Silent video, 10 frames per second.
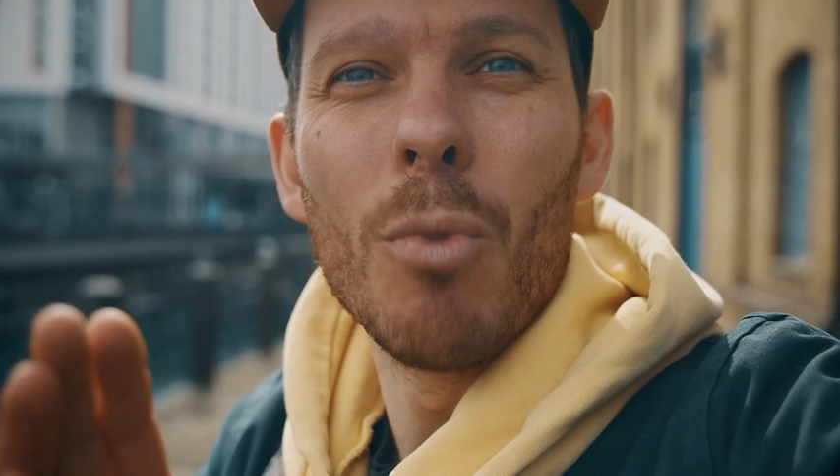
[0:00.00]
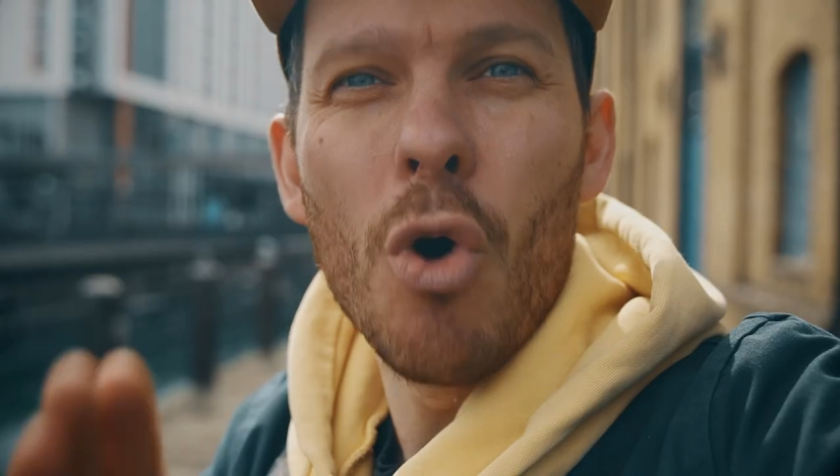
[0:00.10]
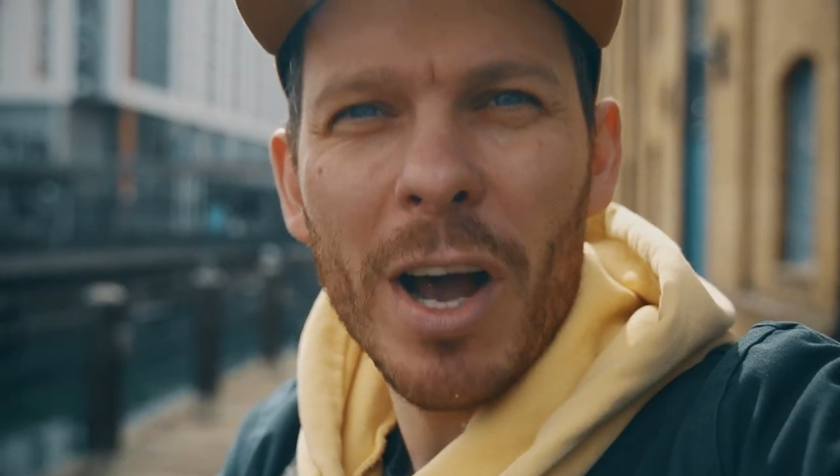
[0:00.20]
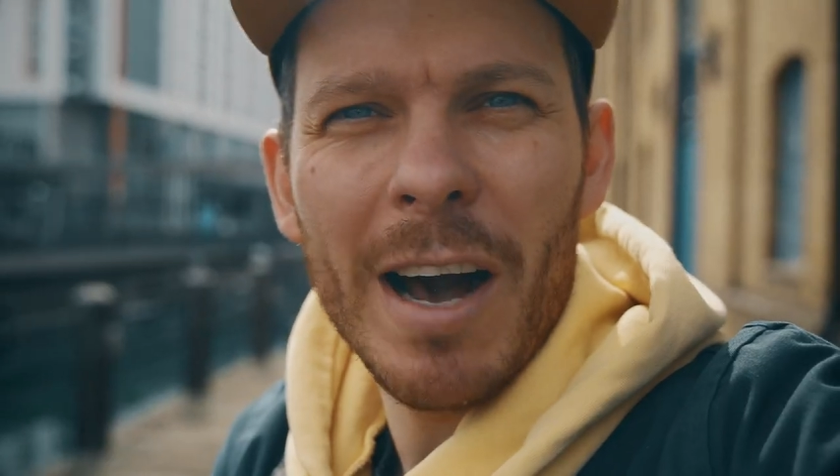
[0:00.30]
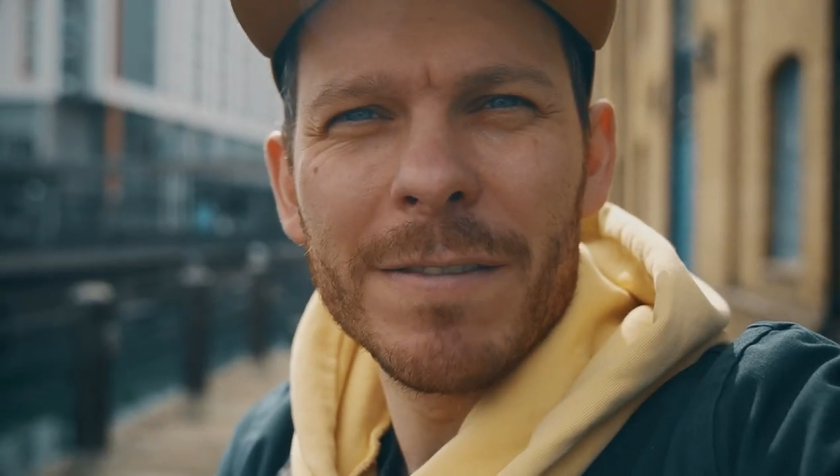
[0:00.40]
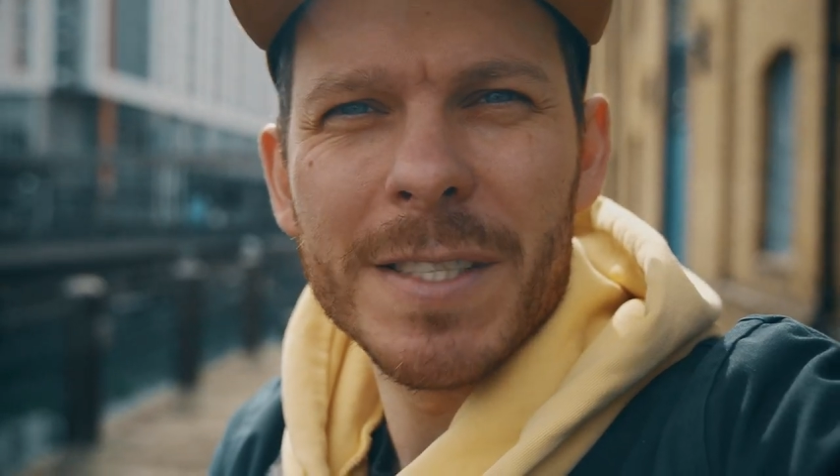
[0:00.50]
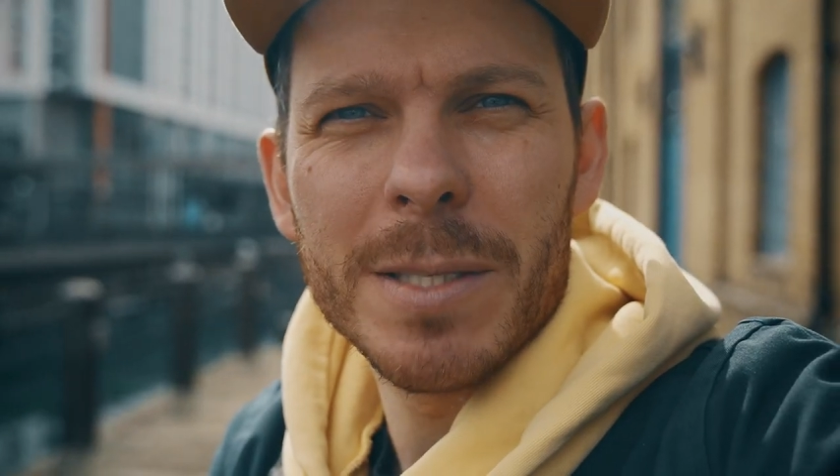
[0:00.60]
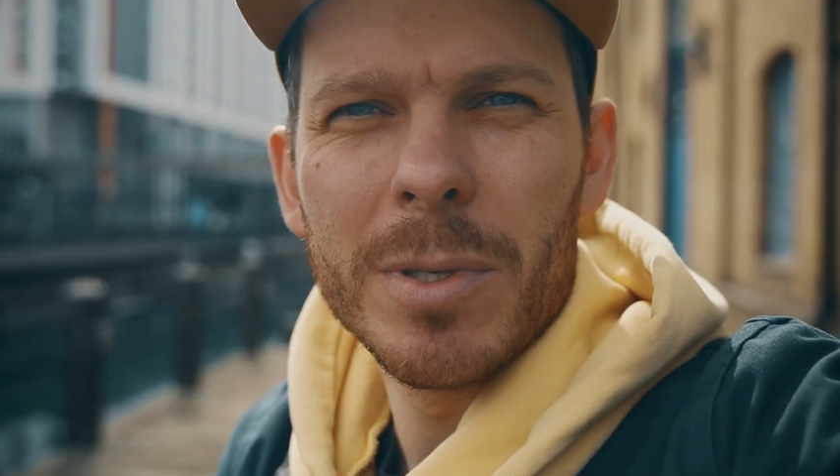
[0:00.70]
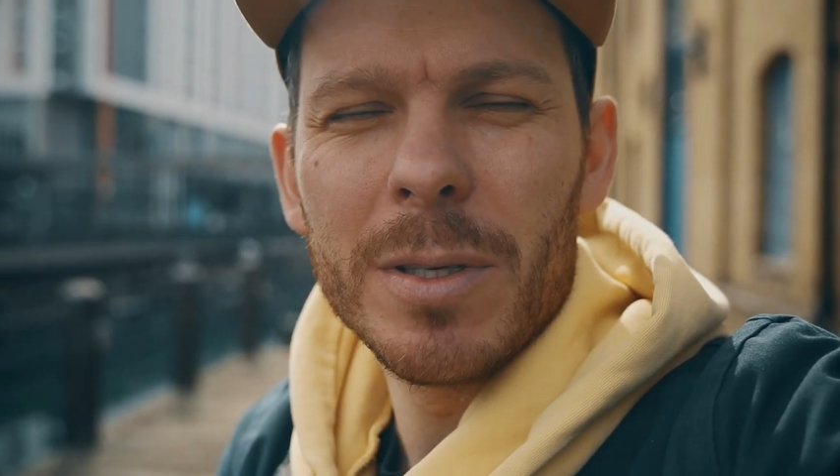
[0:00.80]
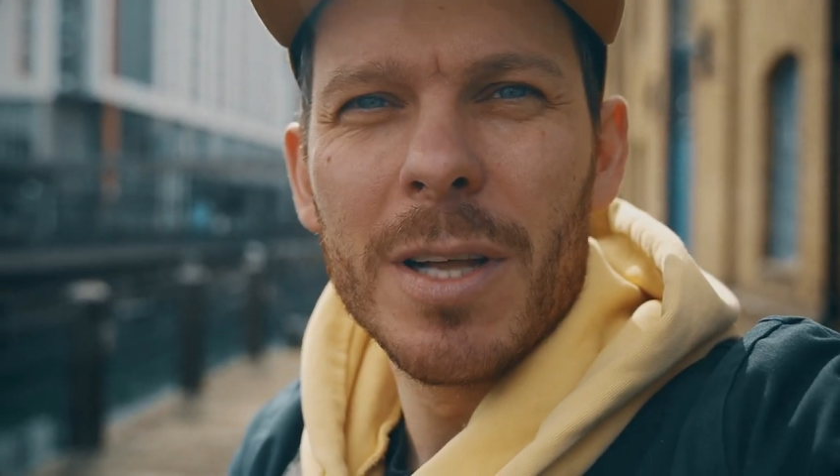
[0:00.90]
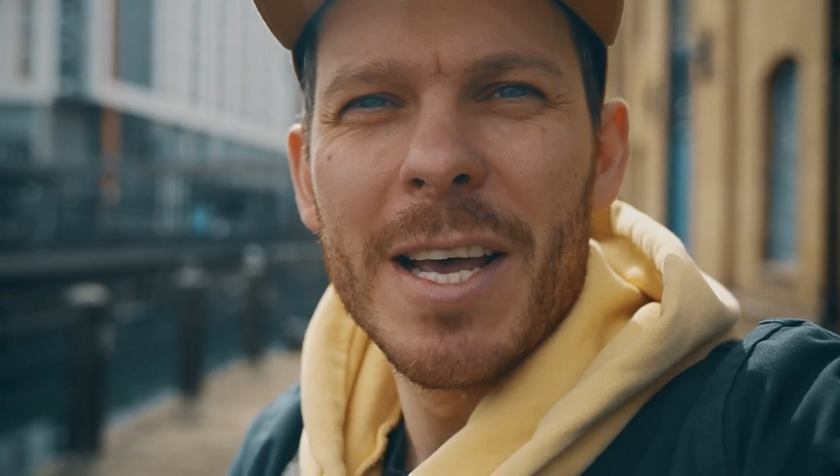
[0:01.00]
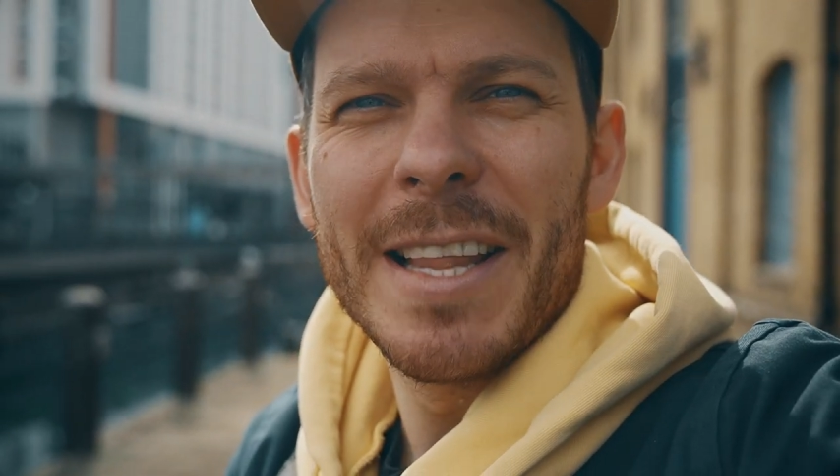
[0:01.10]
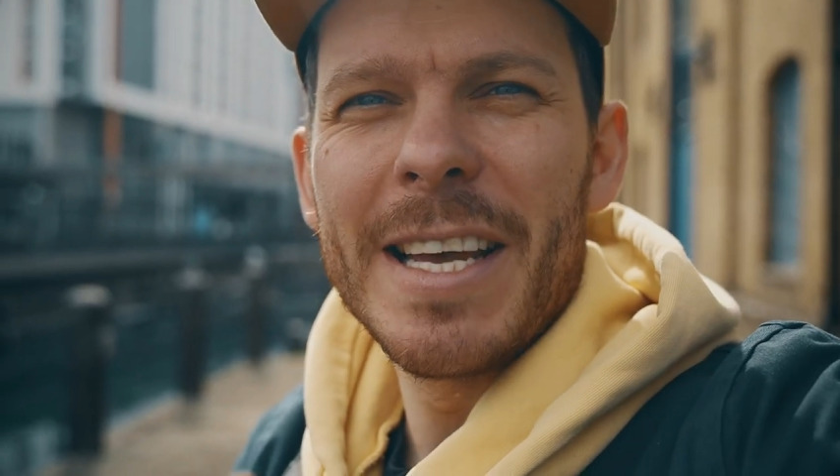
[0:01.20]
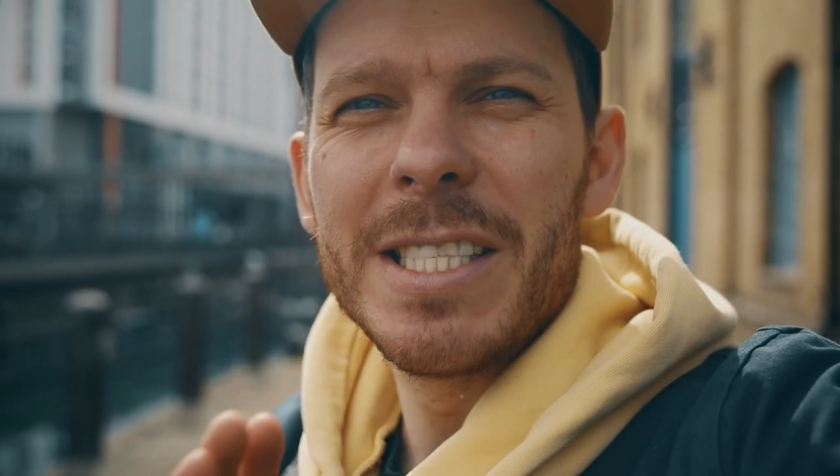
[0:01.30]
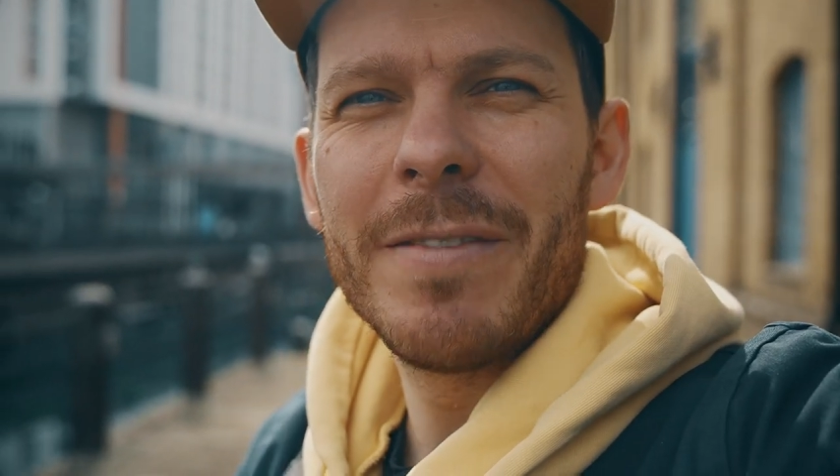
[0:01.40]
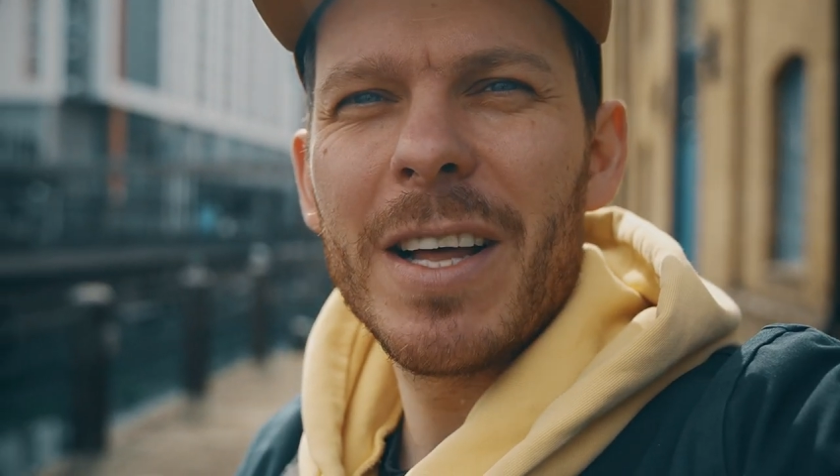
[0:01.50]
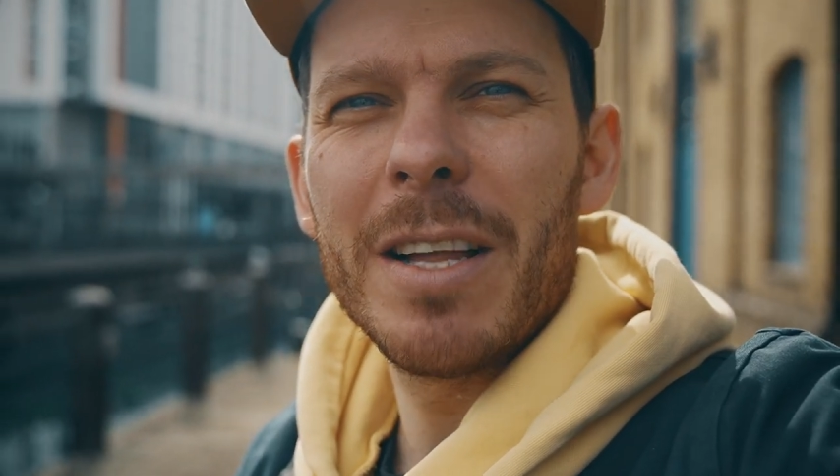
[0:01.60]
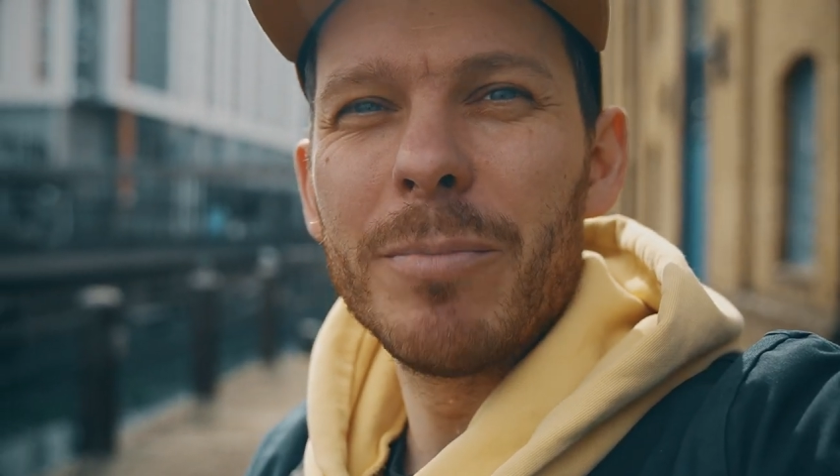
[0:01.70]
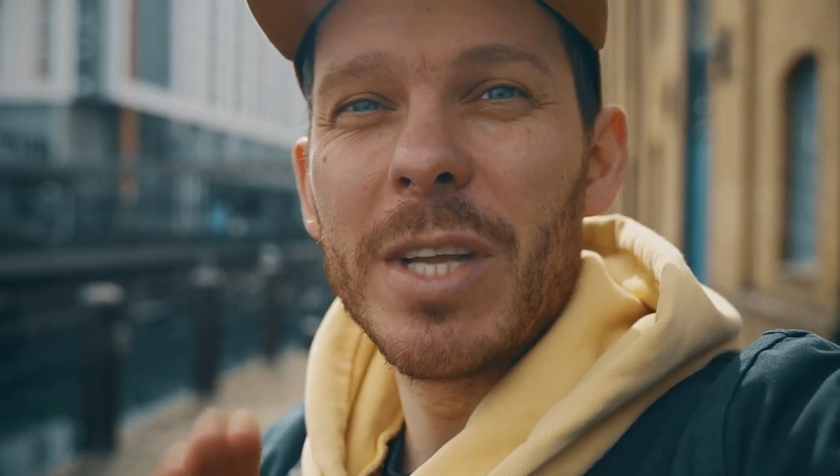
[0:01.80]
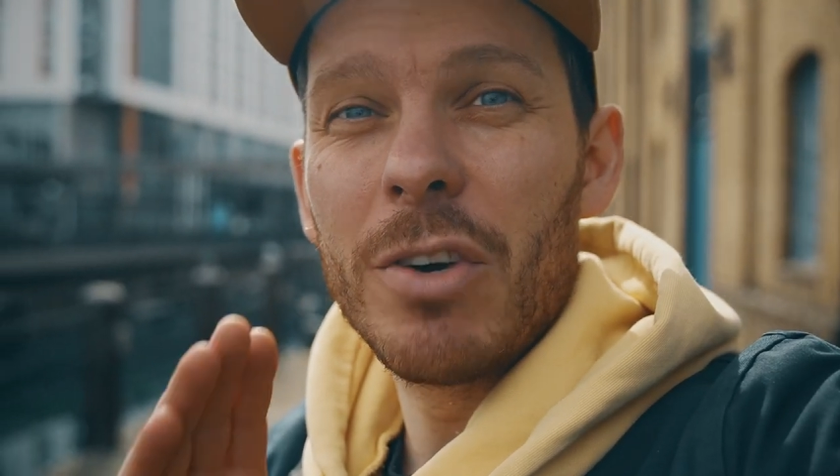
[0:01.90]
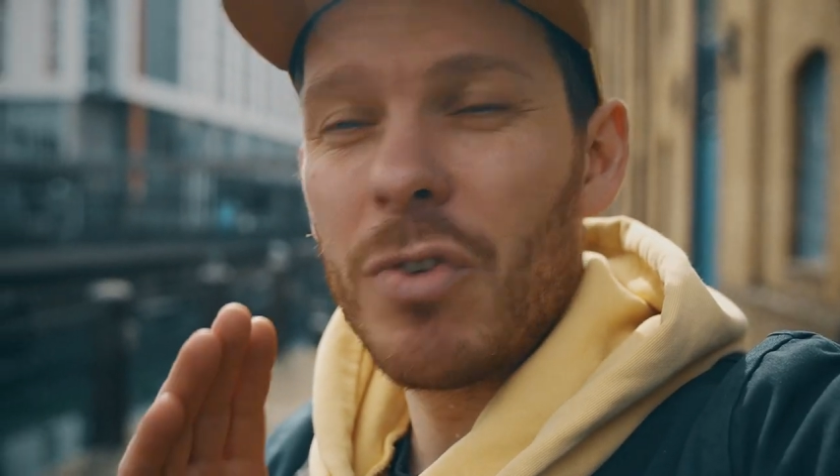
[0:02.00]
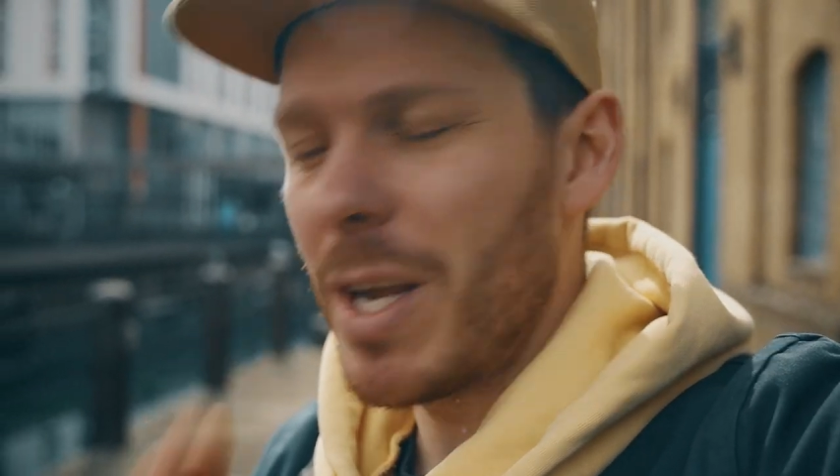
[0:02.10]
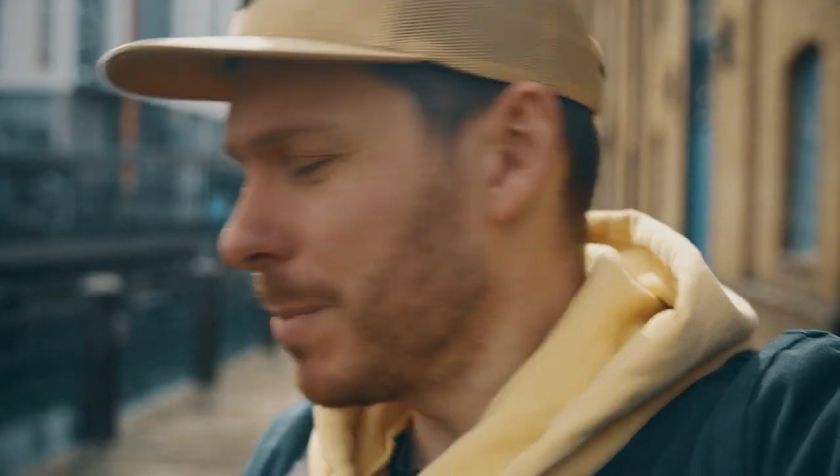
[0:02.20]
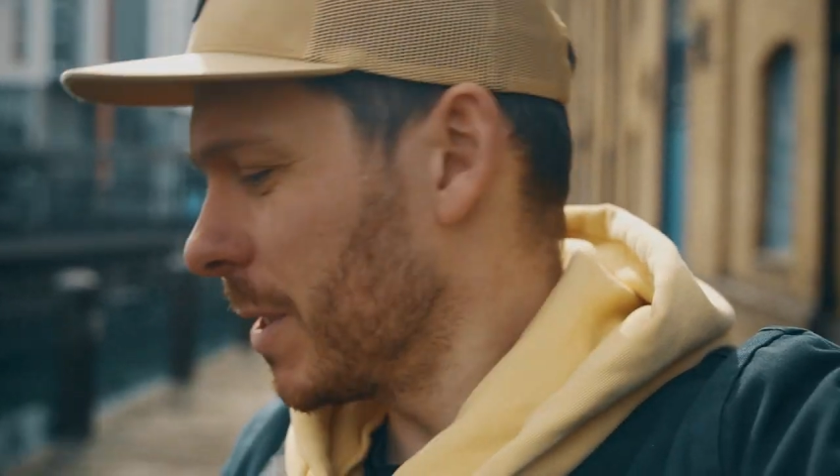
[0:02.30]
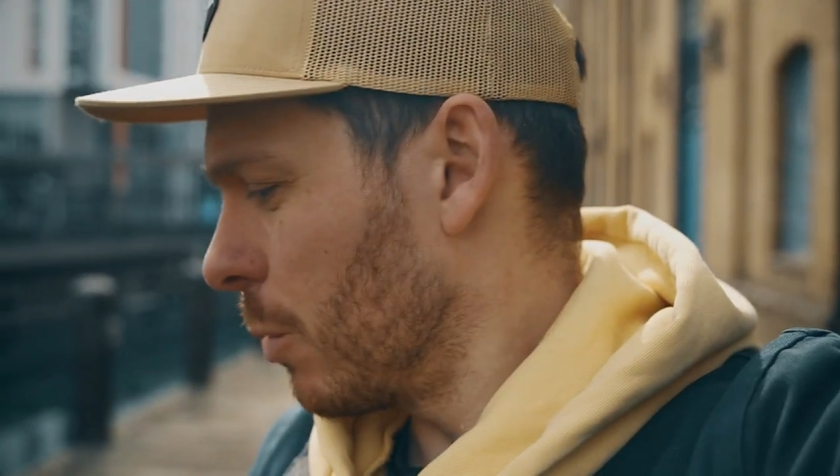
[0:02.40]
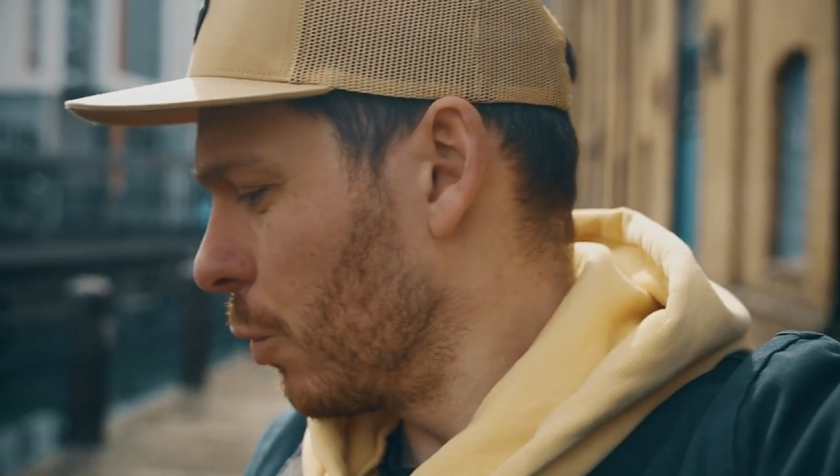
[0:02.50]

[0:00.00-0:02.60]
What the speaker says: more comfortable, they developed the grips